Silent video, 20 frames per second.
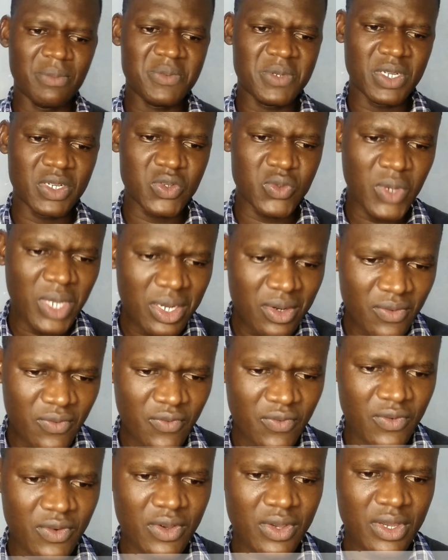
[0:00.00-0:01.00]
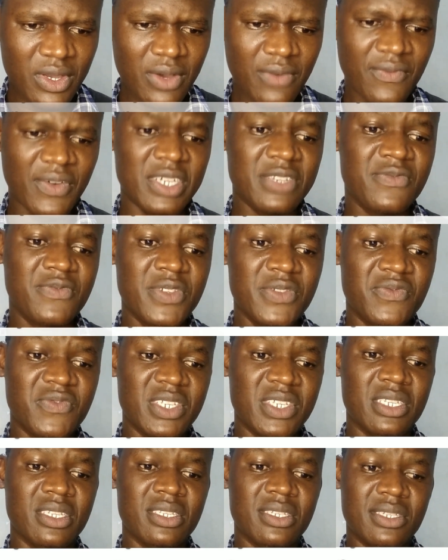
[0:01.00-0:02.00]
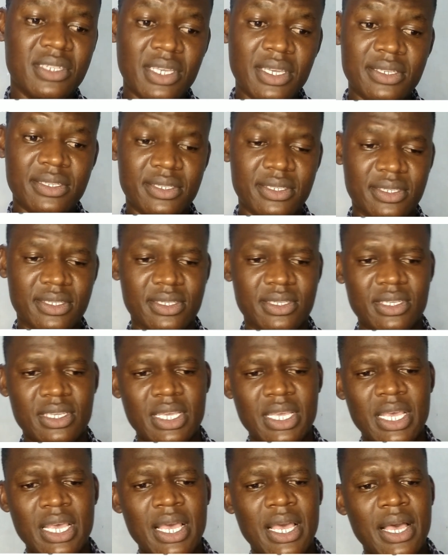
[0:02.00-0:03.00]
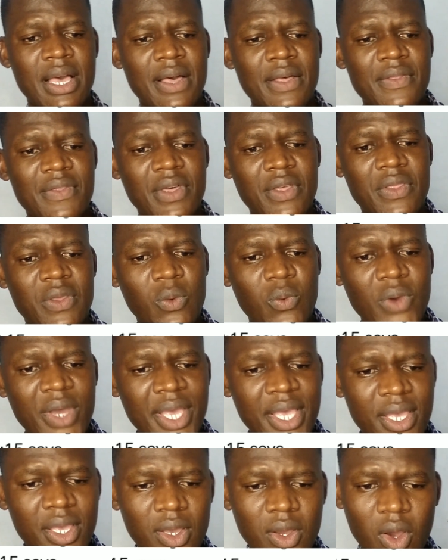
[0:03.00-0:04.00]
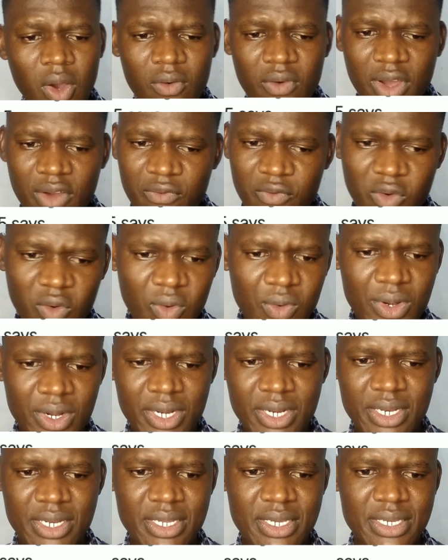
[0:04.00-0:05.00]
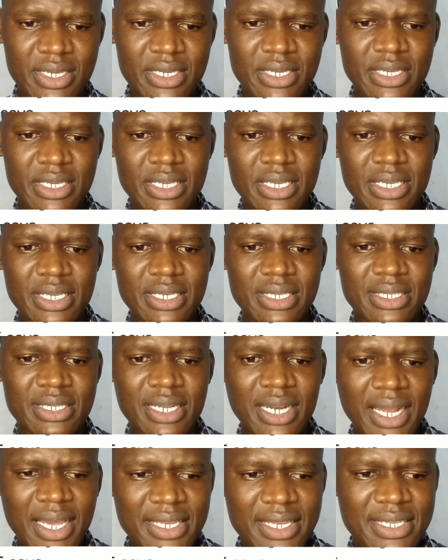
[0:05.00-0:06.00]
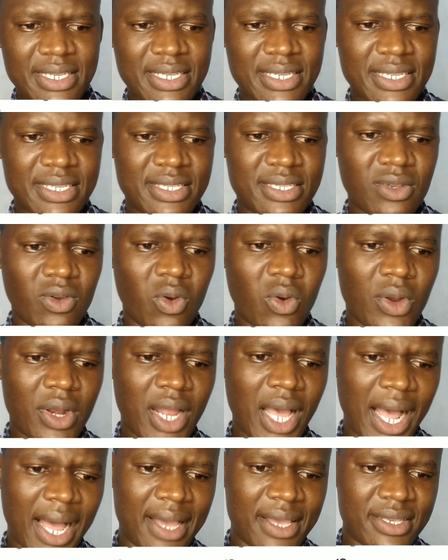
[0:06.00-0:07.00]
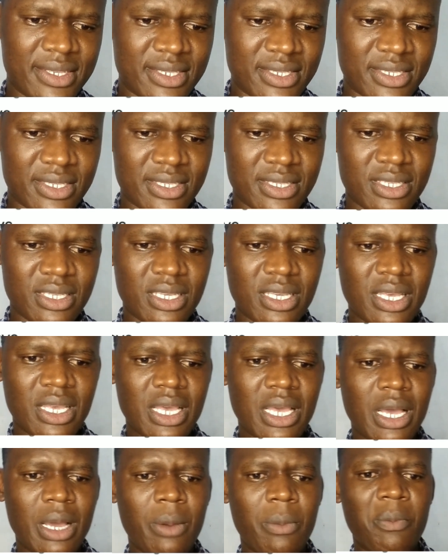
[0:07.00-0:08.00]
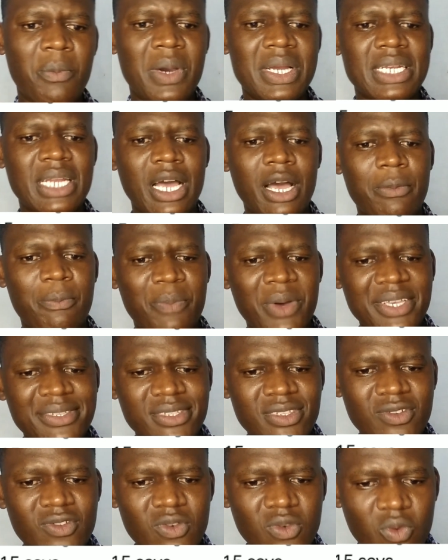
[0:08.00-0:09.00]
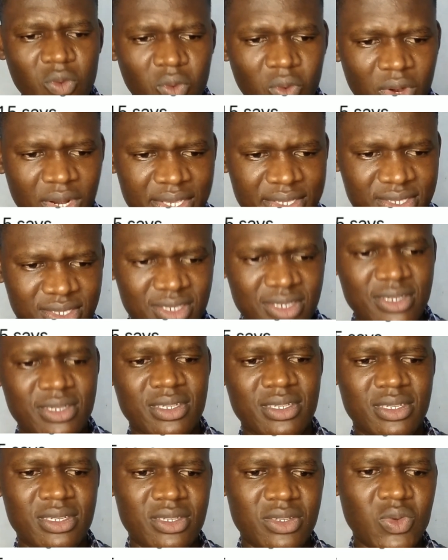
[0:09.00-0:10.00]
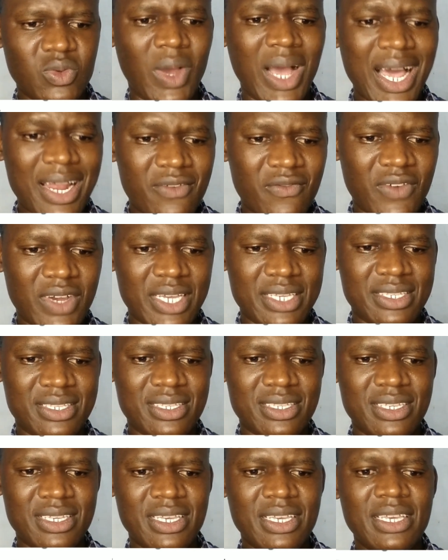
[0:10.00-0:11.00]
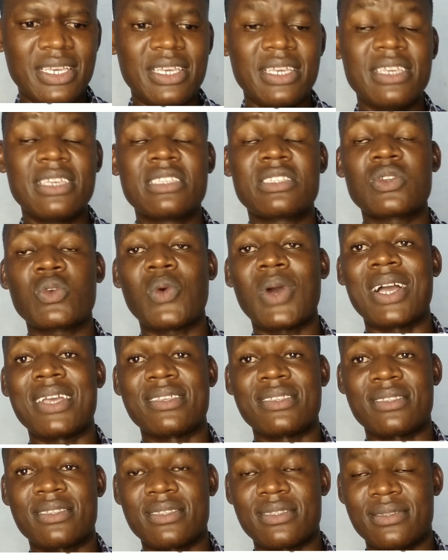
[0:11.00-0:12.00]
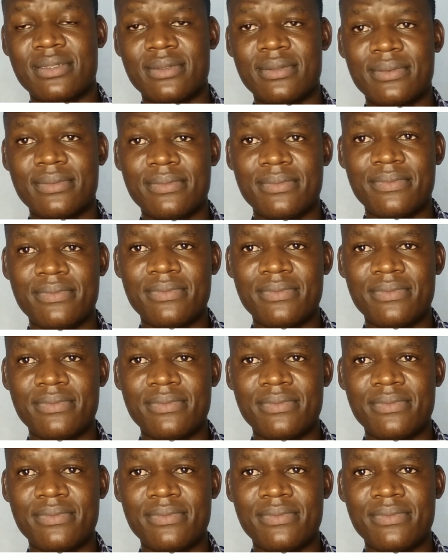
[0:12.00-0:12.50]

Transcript: chapter 12 verse 15 says that the way of a fool is right in his own eyes, but a person who listens to advice is wise.